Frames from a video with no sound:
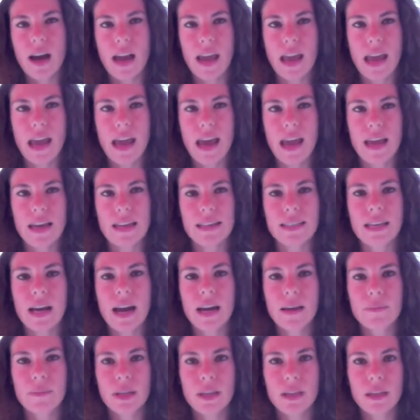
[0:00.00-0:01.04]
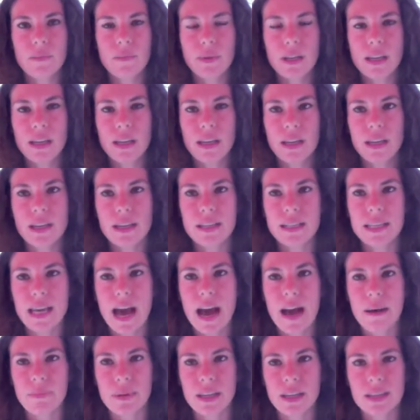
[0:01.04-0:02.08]
and I'm going to be
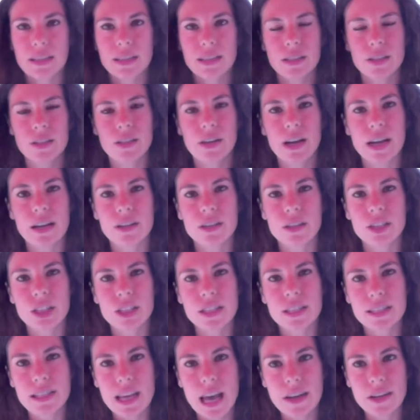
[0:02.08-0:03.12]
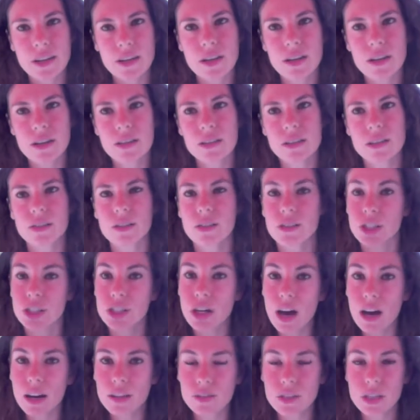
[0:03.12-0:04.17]
tapping into your energy centers, your
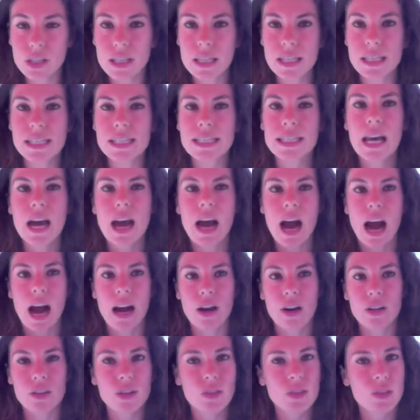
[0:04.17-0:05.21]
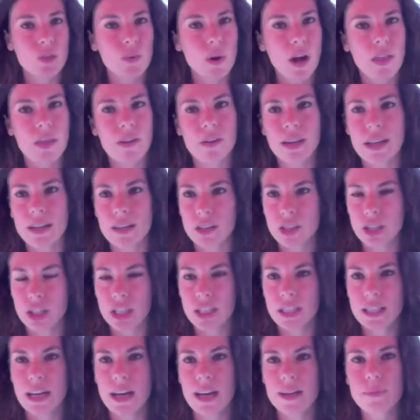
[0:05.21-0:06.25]
chakras. I also do other energy
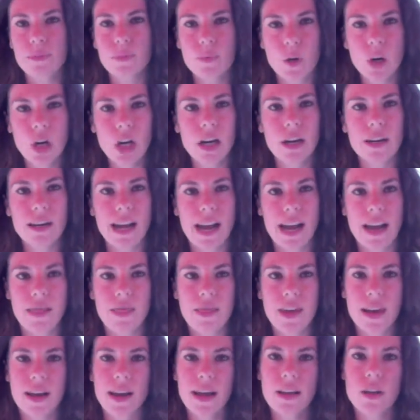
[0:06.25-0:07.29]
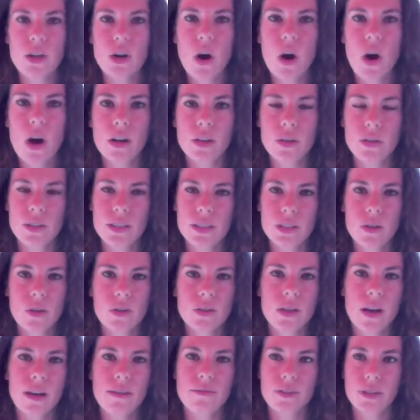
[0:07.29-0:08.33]
type work, and then I call you. This
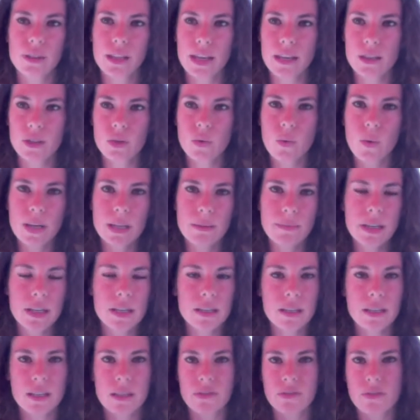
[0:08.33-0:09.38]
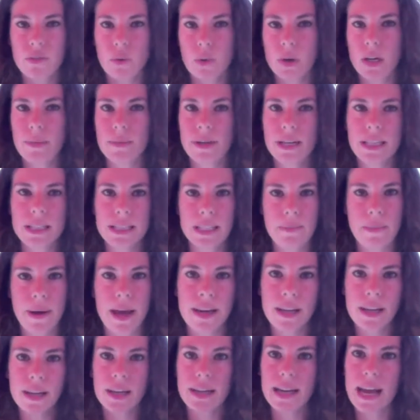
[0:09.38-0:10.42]
goes on for like 20 minutes to 40 minutes,
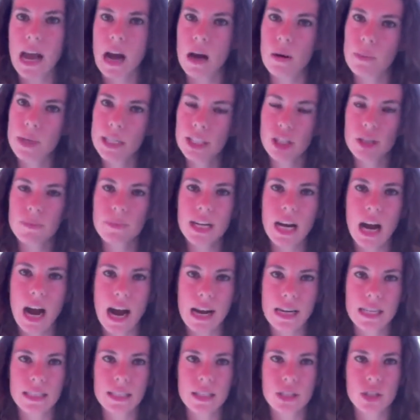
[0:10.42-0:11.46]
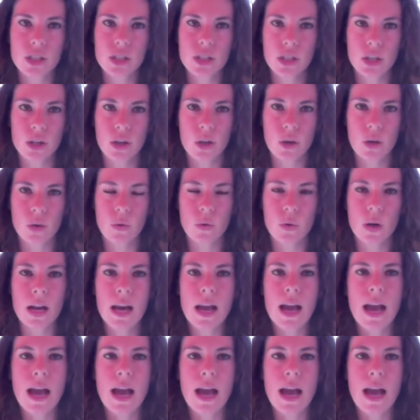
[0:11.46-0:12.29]
depending on how much I'm guided to do.